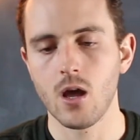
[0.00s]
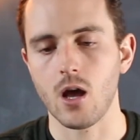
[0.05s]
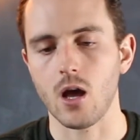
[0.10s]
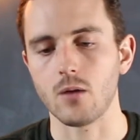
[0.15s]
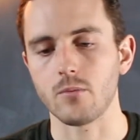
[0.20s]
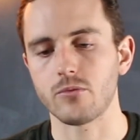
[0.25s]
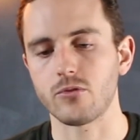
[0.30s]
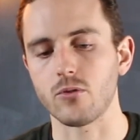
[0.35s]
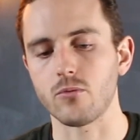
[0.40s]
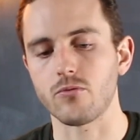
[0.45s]

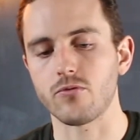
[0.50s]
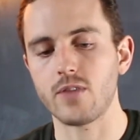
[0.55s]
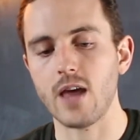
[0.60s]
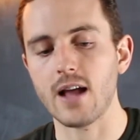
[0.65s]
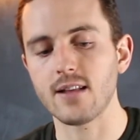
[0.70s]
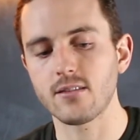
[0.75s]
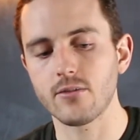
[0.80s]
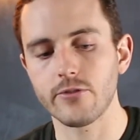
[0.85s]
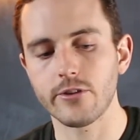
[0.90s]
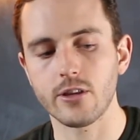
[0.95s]
um, so
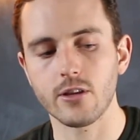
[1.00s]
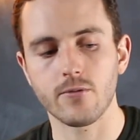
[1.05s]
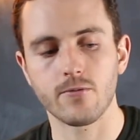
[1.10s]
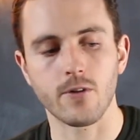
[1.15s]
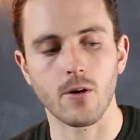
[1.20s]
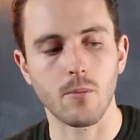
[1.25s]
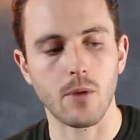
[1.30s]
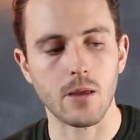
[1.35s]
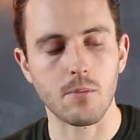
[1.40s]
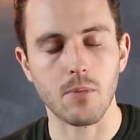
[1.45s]
that's everything
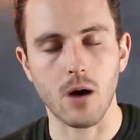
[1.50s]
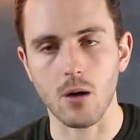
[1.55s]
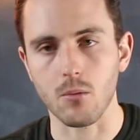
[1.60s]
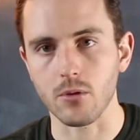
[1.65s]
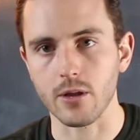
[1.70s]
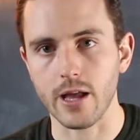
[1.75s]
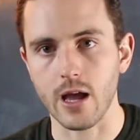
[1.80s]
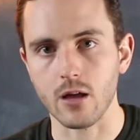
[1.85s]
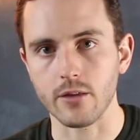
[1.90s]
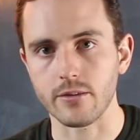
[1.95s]
from a
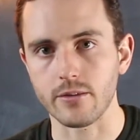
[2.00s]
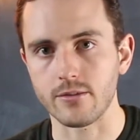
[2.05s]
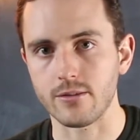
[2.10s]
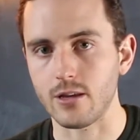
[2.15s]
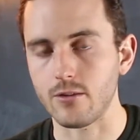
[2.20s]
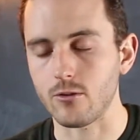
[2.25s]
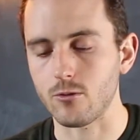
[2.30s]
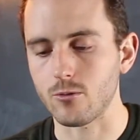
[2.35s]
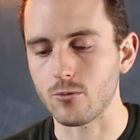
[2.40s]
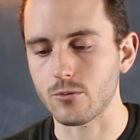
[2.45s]
public health and
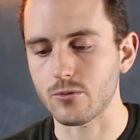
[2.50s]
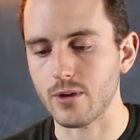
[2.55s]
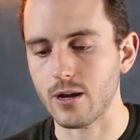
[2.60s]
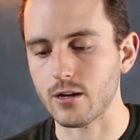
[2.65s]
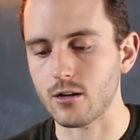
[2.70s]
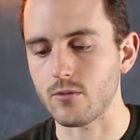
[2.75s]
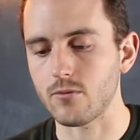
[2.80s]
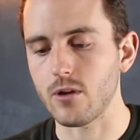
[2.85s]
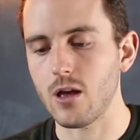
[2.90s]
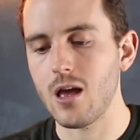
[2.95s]
safety
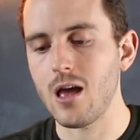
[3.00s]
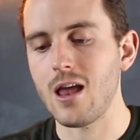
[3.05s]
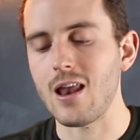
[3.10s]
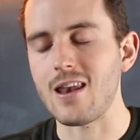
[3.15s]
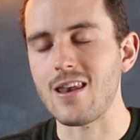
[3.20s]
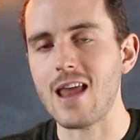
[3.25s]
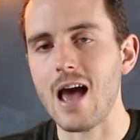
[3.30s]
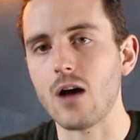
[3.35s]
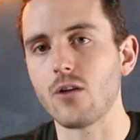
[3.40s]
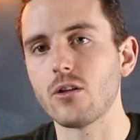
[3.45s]
perspective.
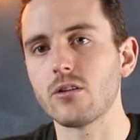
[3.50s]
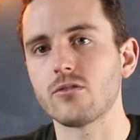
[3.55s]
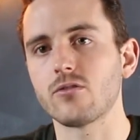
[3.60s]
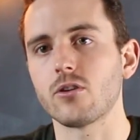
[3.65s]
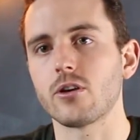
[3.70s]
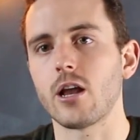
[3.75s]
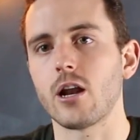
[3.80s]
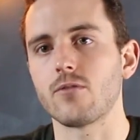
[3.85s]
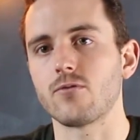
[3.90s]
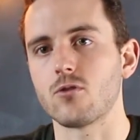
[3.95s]
Now let's
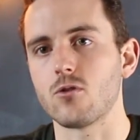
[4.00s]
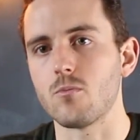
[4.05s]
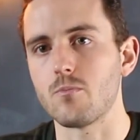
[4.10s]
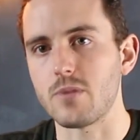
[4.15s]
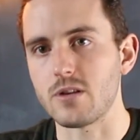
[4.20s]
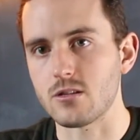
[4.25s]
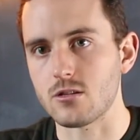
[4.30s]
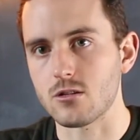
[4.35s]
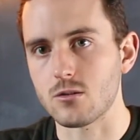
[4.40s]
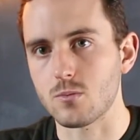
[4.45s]
look at it from a
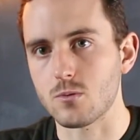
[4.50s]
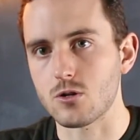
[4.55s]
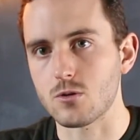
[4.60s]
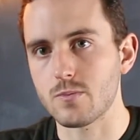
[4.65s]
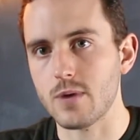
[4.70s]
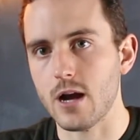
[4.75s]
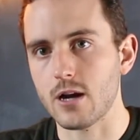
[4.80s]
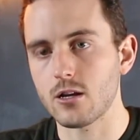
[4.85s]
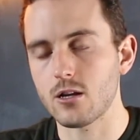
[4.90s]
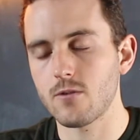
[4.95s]
business
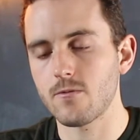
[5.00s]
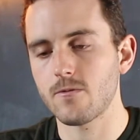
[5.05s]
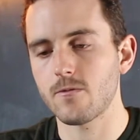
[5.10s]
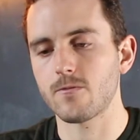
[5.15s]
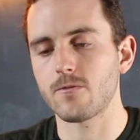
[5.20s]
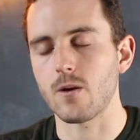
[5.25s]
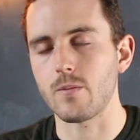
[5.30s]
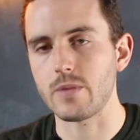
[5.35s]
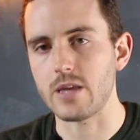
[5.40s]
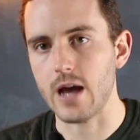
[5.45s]
perspective,
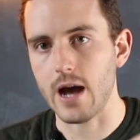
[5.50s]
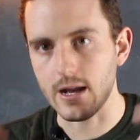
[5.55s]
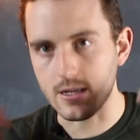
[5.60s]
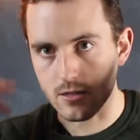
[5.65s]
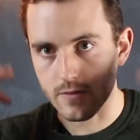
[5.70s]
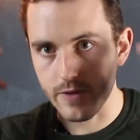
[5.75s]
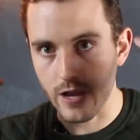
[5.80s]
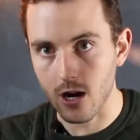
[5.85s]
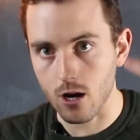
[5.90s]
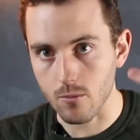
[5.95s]
from the eyes
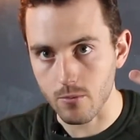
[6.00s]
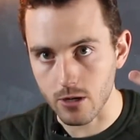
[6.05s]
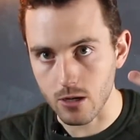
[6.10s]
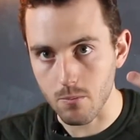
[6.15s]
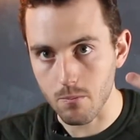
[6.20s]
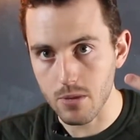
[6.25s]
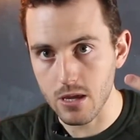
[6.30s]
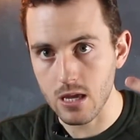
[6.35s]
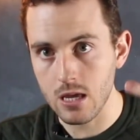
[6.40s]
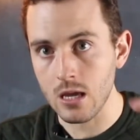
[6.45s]
of
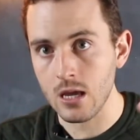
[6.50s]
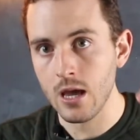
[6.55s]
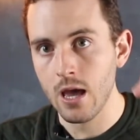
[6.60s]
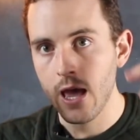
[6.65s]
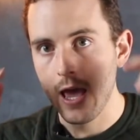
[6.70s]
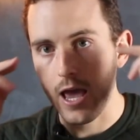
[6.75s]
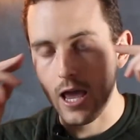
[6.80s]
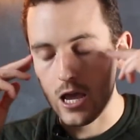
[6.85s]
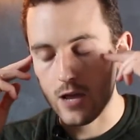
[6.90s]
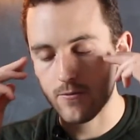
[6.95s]
Airbnb
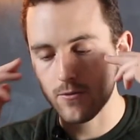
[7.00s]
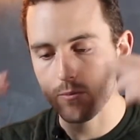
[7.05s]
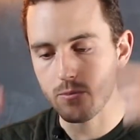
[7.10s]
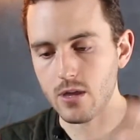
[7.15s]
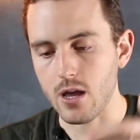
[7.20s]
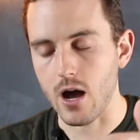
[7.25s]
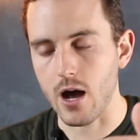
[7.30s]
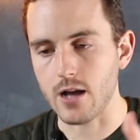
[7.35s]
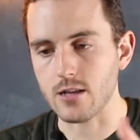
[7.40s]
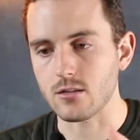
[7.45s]
and from
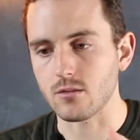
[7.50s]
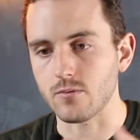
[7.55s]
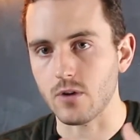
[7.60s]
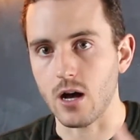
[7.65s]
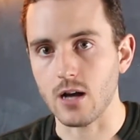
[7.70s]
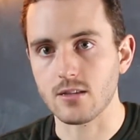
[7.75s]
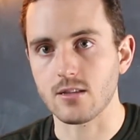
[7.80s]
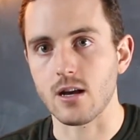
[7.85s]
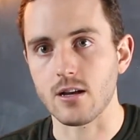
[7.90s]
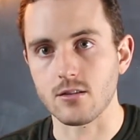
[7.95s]
the eyes of
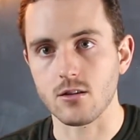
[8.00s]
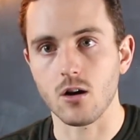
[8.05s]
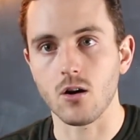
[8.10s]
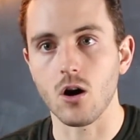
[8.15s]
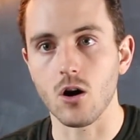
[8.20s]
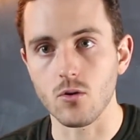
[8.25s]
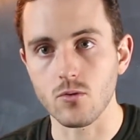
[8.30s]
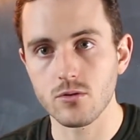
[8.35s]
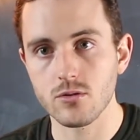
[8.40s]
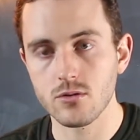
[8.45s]
us as
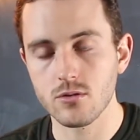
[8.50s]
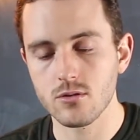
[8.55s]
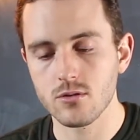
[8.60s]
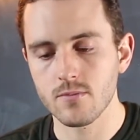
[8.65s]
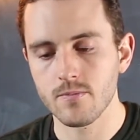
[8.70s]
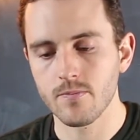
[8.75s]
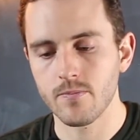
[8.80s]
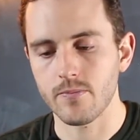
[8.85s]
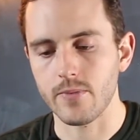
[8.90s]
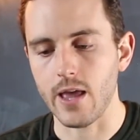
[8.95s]
hosts.
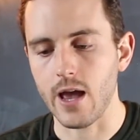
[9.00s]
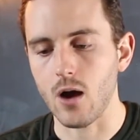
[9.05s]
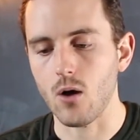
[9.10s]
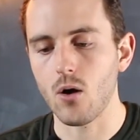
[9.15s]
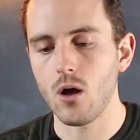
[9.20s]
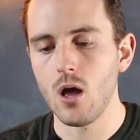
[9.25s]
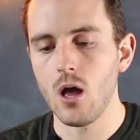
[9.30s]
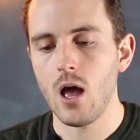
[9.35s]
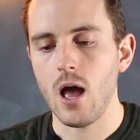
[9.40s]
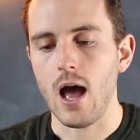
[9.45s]

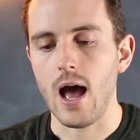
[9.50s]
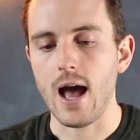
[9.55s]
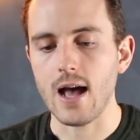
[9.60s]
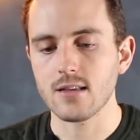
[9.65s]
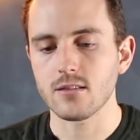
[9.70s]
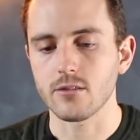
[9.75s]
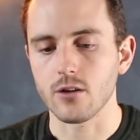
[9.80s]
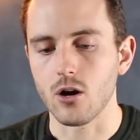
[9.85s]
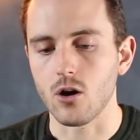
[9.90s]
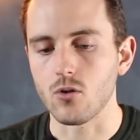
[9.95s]
Now,
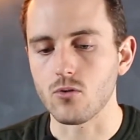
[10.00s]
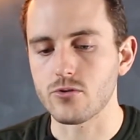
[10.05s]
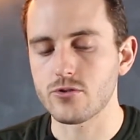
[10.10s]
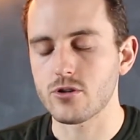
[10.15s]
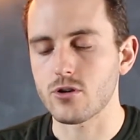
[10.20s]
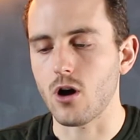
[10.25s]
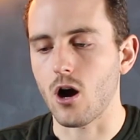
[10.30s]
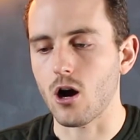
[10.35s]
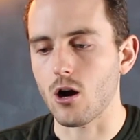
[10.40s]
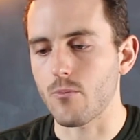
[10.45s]
as a
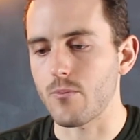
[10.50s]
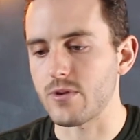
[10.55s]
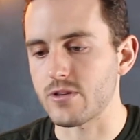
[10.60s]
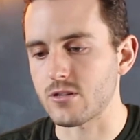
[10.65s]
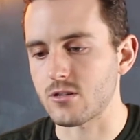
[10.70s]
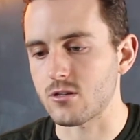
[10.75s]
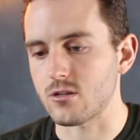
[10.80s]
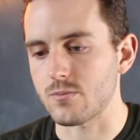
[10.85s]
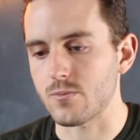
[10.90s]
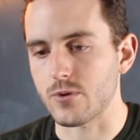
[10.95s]
host, our
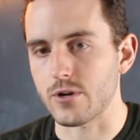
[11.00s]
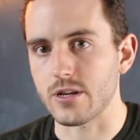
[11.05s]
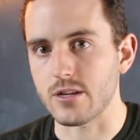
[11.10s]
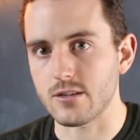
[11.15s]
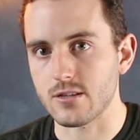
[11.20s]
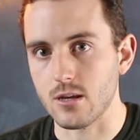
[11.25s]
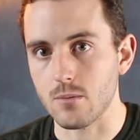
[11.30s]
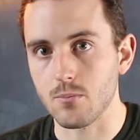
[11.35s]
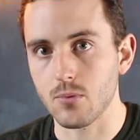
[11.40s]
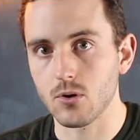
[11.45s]
business is pretty
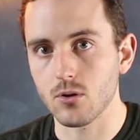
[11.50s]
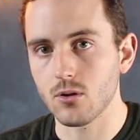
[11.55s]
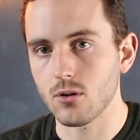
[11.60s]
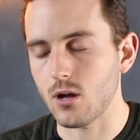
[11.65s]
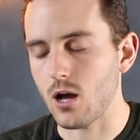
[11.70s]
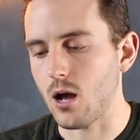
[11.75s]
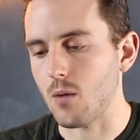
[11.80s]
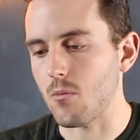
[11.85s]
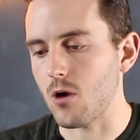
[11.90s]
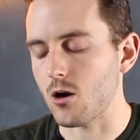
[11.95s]
simple.
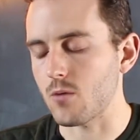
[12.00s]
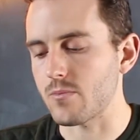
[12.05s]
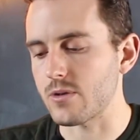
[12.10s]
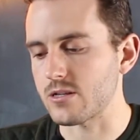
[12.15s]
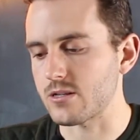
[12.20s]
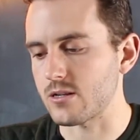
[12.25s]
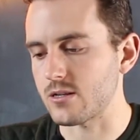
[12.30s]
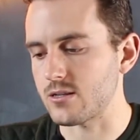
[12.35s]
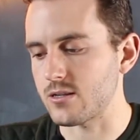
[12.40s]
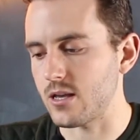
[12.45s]
Um, our
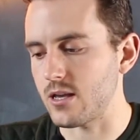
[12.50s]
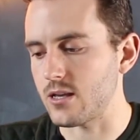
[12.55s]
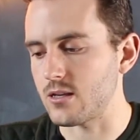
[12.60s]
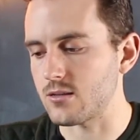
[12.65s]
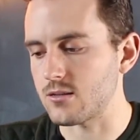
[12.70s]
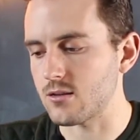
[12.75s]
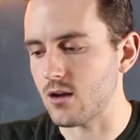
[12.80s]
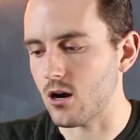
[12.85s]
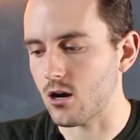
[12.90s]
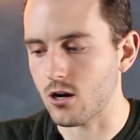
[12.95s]
business
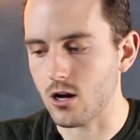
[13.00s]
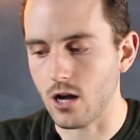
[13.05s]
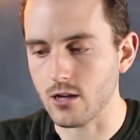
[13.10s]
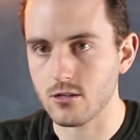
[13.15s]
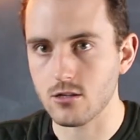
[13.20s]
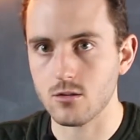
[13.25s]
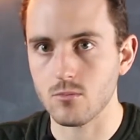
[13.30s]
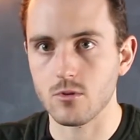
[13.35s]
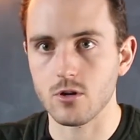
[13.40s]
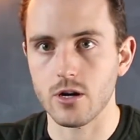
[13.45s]
is our
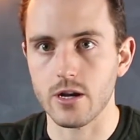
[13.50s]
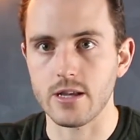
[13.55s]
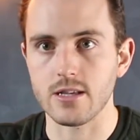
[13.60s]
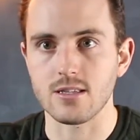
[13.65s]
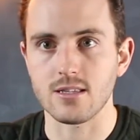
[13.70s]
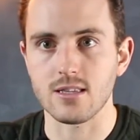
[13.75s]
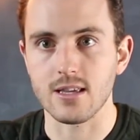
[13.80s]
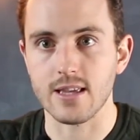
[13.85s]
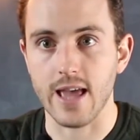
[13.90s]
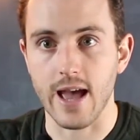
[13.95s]
customer
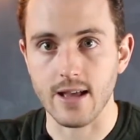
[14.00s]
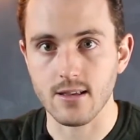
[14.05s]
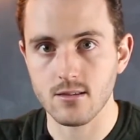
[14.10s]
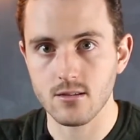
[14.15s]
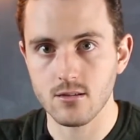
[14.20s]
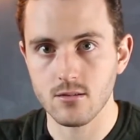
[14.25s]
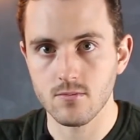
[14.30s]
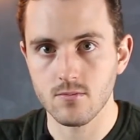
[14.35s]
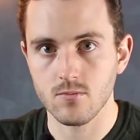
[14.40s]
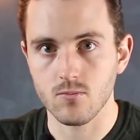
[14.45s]
is the
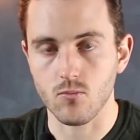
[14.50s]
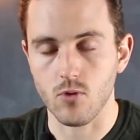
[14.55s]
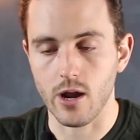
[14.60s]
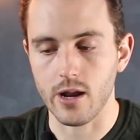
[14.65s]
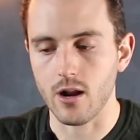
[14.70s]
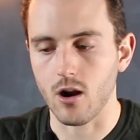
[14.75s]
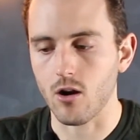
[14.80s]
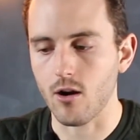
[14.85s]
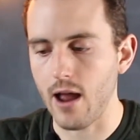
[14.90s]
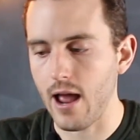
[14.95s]
guest,
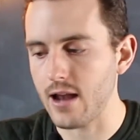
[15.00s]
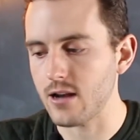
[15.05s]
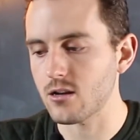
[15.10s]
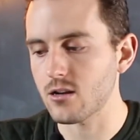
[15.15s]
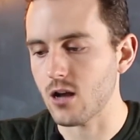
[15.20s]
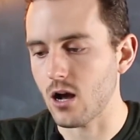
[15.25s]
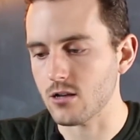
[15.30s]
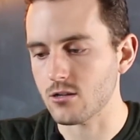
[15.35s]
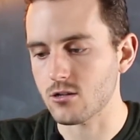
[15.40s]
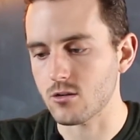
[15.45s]
right? Our end
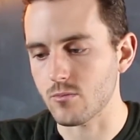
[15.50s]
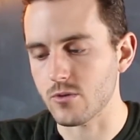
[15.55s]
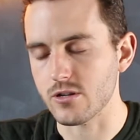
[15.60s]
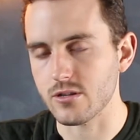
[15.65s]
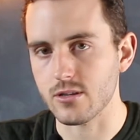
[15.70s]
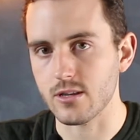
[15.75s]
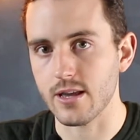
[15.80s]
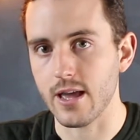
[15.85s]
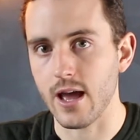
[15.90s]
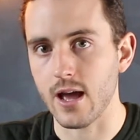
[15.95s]
customer
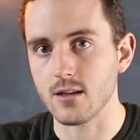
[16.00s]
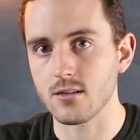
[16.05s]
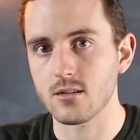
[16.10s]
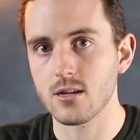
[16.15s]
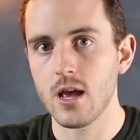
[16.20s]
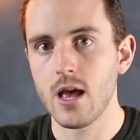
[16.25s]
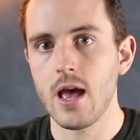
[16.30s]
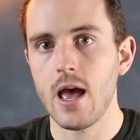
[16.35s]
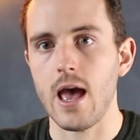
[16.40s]
is the guest.